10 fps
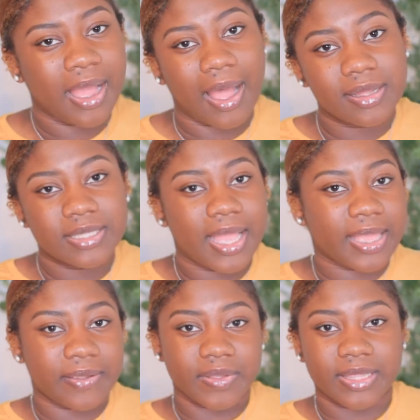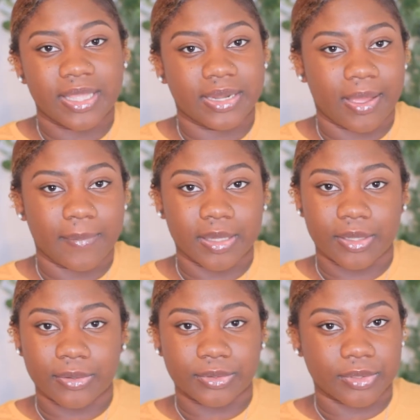I'll tag everything down
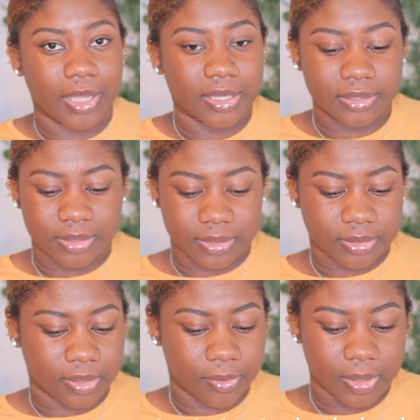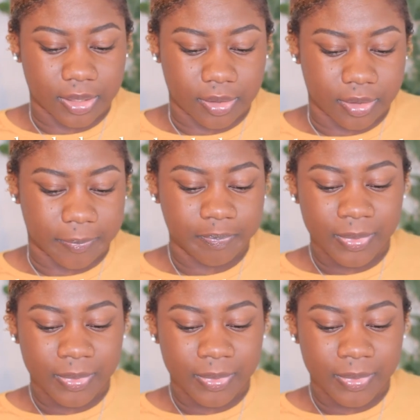below so y'all can just go click on it.